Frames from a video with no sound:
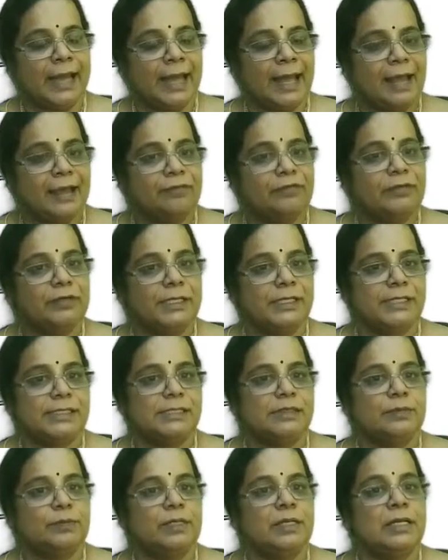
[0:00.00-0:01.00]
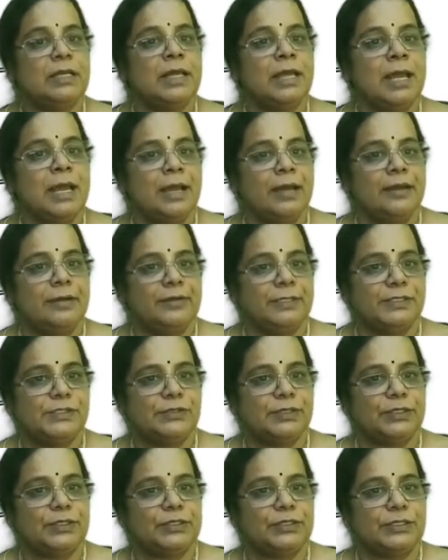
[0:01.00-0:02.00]
have reasonable
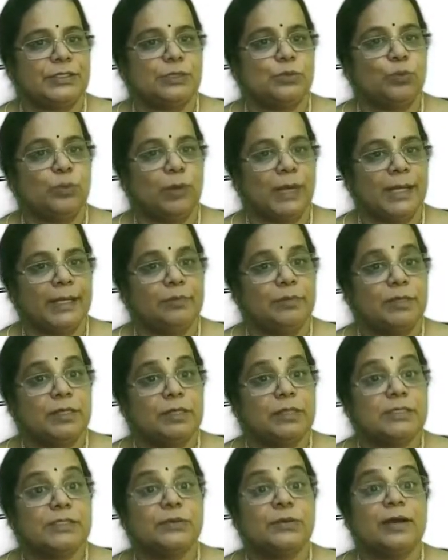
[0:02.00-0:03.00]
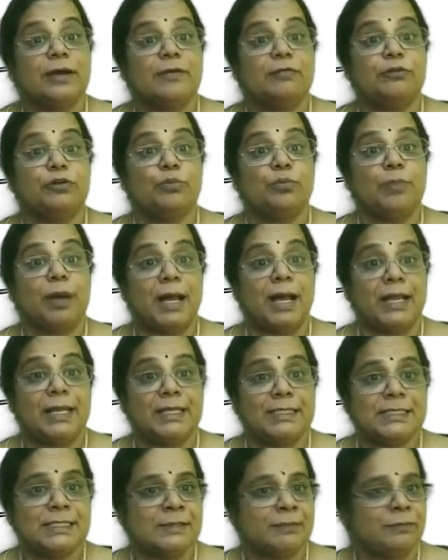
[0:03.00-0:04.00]
restrictions. Why? Because you have to
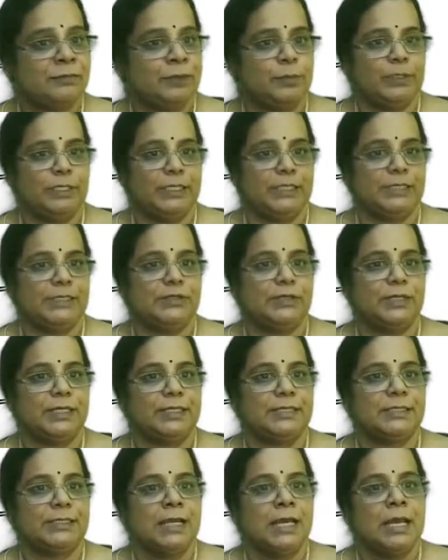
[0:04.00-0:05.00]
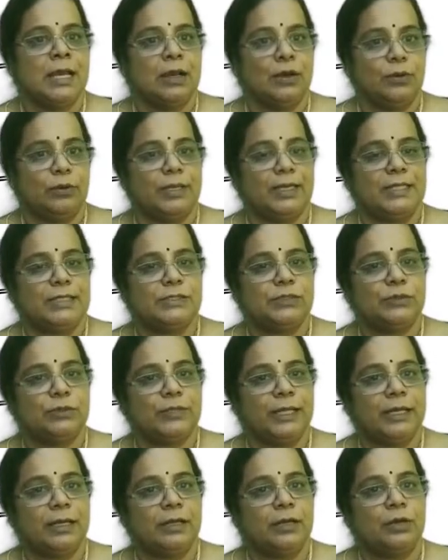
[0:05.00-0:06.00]
balance everybody's rights. Okay, so
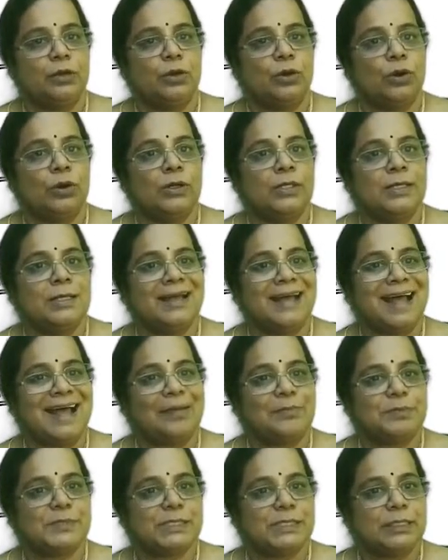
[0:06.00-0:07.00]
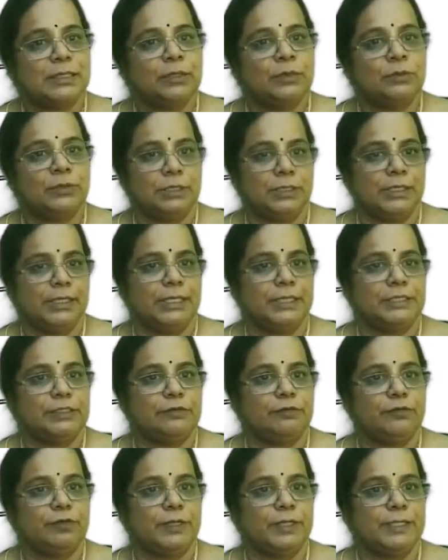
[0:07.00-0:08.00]
they are not absolute in
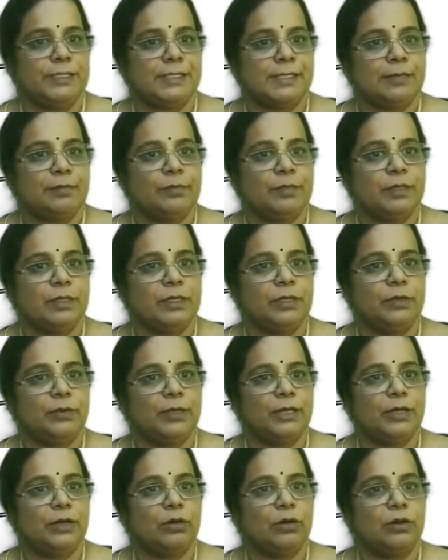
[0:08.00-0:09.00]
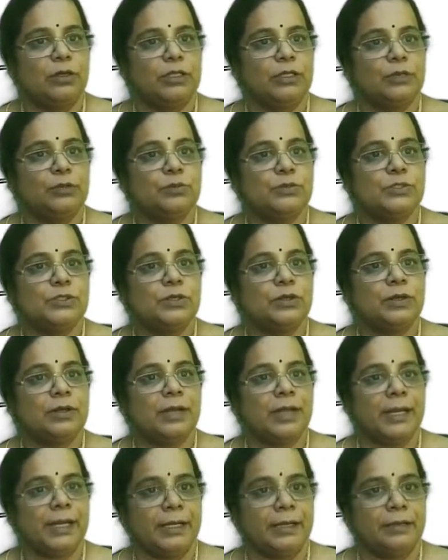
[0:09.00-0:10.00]
nature. For example, you cannot use your
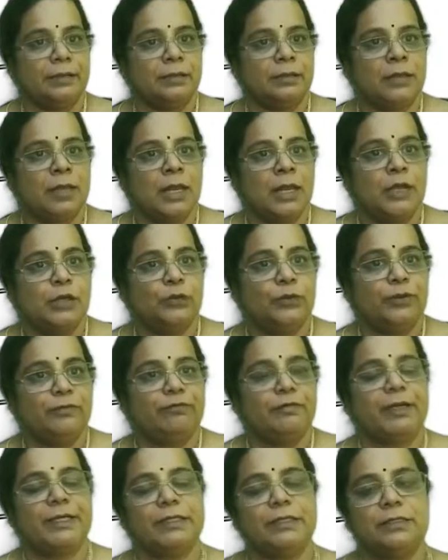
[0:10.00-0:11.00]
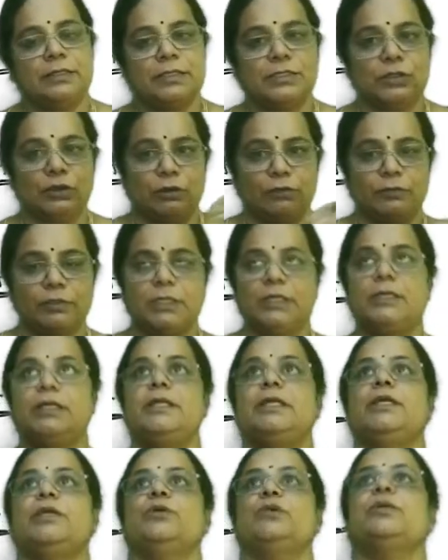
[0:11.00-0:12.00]
right to affect the
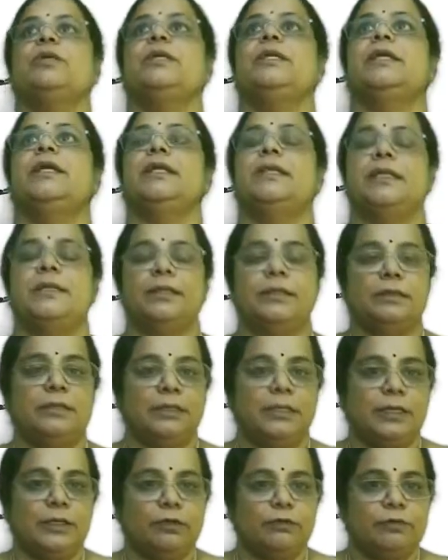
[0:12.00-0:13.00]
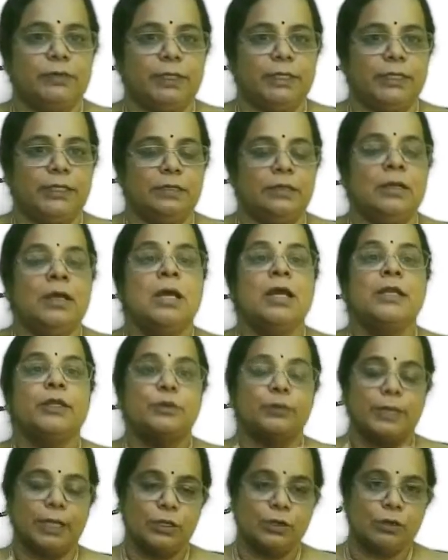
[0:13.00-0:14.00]
sovereignty, unity, and integrity of India.
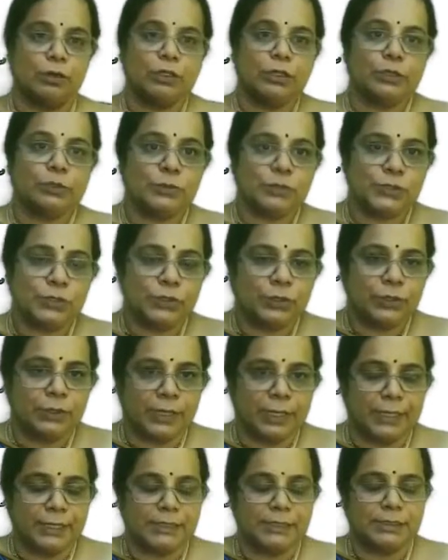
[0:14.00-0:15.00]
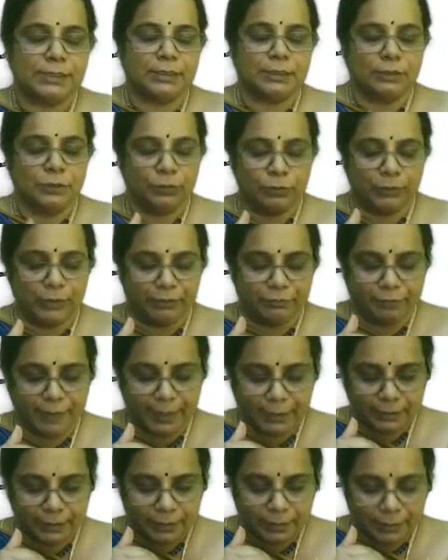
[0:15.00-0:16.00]
You cannot use your rights to
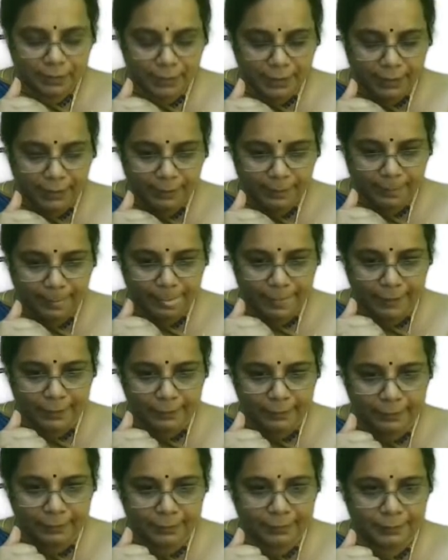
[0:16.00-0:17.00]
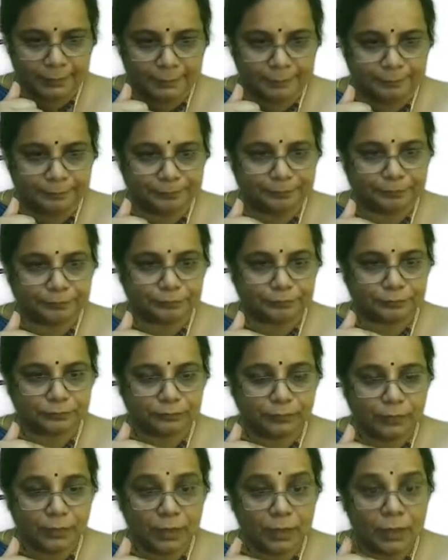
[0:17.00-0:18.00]
affect to
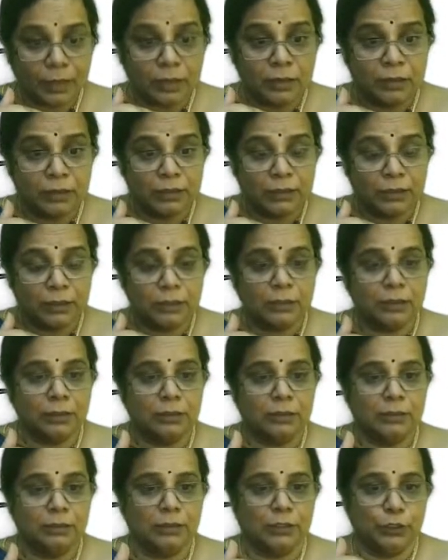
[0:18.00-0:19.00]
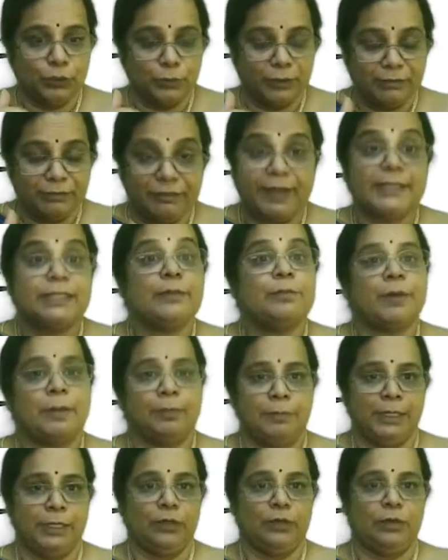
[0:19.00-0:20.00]
affect the
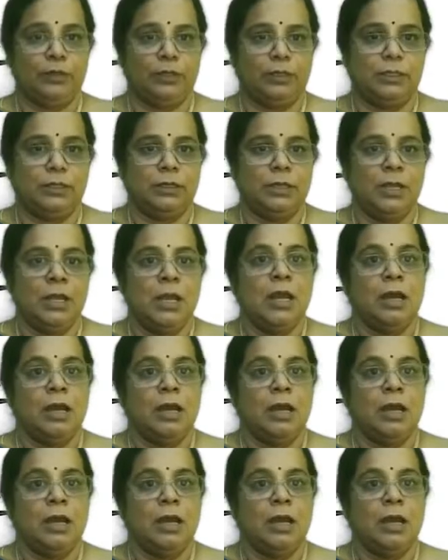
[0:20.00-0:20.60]
public order.